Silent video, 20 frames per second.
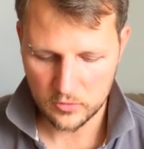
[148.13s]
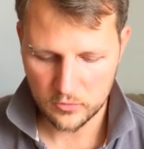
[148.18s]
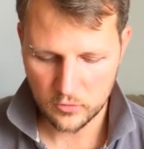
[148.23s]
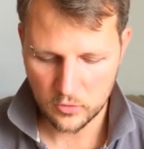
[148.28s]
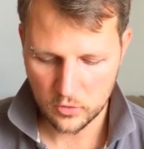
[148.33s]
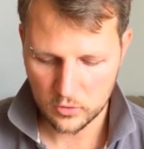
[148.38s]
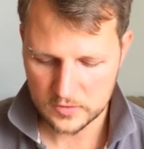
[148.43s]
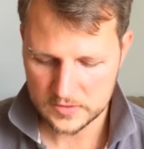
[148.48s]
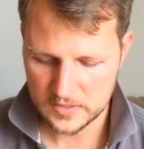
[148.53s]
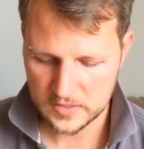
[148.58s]
Of
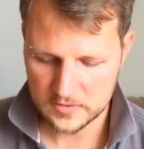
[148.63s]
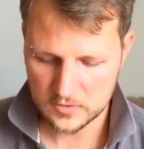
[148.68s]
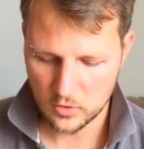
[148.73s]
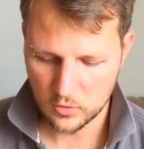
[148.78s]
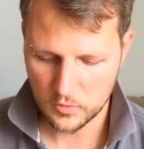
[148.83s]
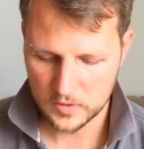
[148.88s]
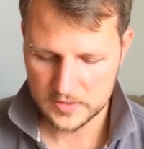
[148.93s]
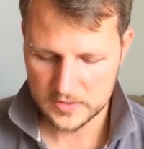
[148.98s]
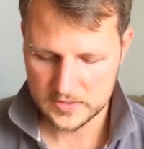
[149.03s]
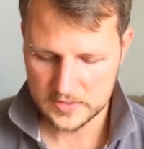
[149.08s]
course, that's
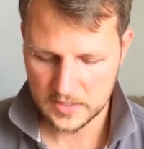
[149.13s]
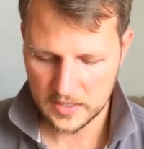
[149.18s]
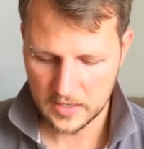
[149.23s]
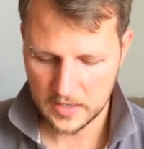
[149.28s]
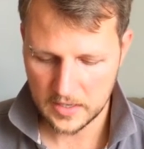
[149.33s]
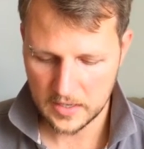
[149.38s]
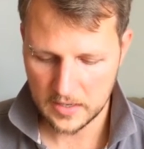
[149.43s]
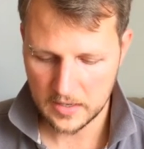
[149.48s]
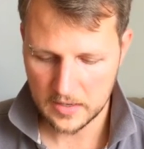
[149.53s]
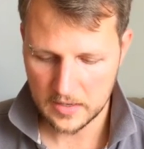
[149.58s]
always
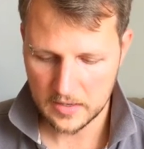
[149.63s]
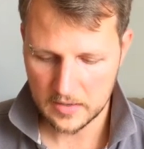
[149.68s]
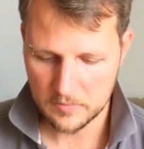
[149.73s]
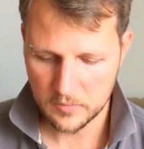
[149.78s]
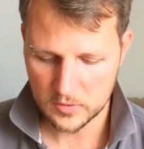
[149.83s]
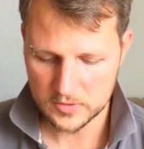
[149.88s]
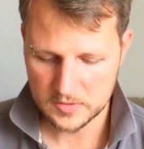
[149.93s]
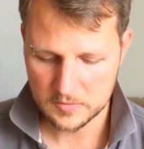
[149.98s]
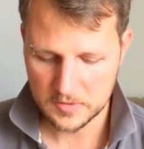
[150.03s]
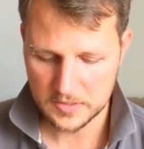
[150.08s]
a
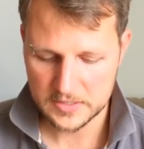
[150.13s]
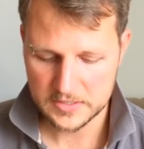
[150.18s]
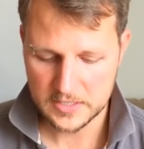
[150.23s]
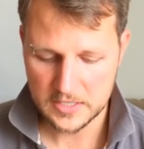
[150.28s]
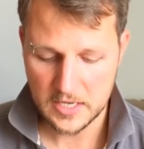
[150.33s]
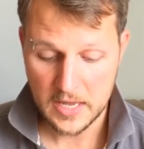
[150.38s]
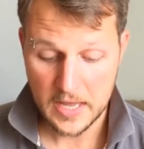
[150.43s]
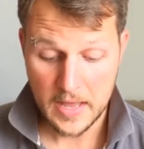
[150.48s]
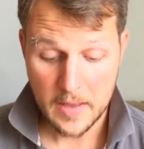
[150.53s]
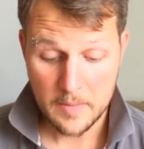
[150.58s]

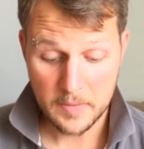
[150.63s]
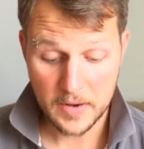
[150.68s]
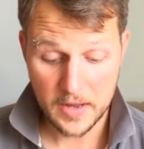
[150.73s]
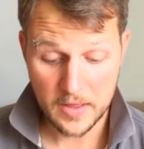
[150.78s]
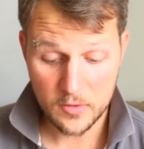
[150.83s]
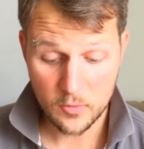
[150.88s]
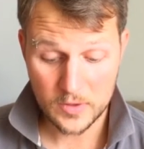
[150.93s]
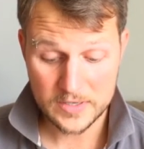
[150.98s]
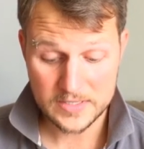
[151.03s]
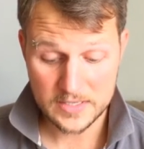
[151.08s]
possibility, but
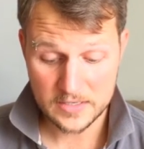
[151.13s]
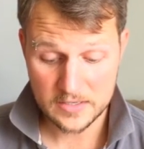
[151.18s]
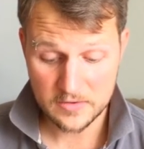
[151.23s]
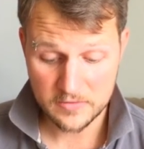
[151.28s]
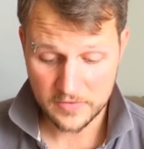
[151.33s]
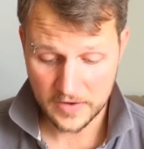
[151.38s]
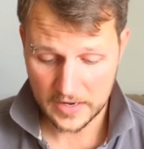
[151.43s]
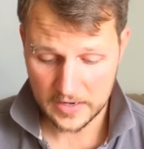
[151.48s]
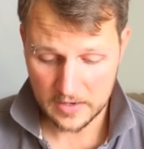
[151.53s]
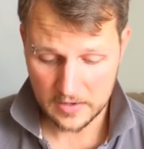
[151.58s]
otherwise I
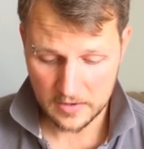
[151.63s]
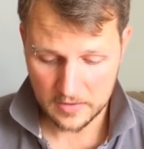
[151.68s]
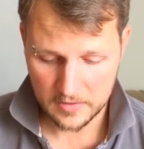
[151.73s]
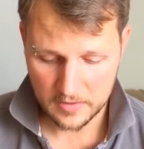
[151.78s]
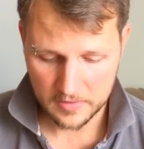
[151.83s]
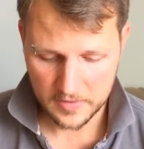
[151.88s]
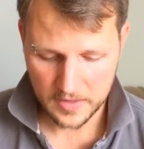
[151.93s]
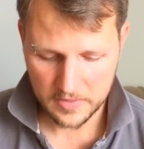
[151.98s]
didn't find anything.